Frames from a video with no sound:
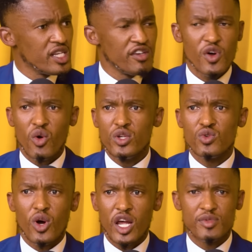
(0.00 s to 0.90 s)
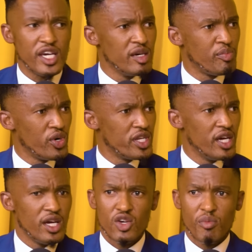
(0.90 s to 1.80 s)
If you are going to corrupt anybody,
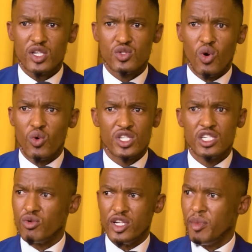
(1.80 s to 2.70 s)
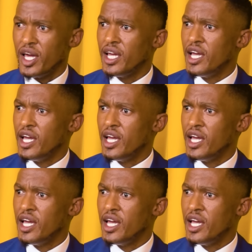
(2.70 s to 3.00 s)
you must know good ulimed.